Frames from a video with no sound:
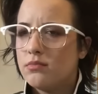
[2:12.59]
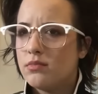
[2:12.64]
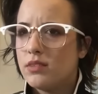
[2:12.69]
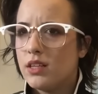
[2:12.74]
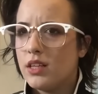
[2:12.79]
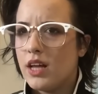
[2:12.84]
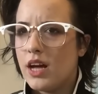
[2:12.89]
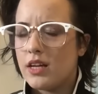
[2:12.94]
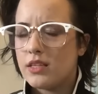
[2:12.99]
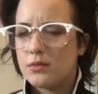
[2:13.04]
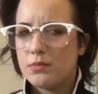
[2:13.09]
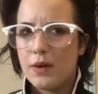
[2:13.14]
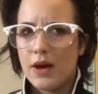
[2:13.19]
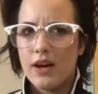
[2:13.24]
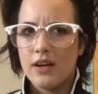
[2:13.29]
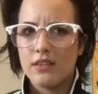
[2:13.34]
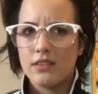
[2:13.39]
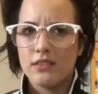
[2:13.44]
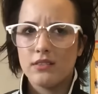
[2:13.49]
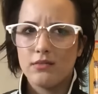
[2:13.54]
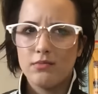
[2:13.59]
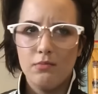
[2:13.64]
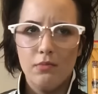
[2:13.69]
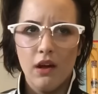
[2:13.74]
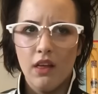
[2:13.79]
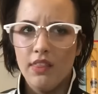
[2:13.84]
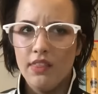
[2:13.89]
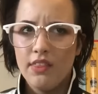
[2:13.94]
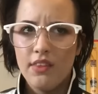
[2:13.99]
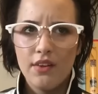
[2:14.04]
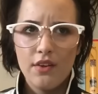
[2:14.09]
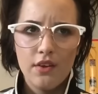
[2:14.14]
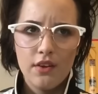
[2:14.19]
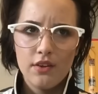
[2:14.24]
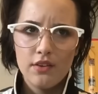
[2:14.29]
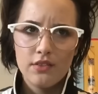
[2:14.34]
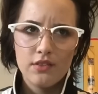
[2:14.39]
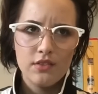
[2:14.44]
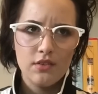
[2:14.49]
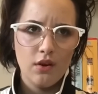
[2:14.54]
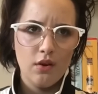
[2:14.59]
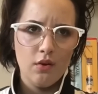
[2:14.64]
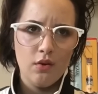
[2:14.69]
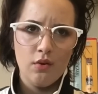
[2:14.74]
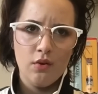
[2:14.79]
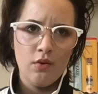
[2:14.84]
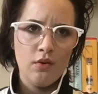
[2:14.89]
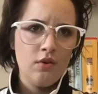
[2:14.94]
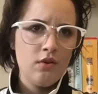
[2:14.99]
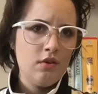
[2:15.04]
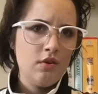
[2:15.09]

the past month, so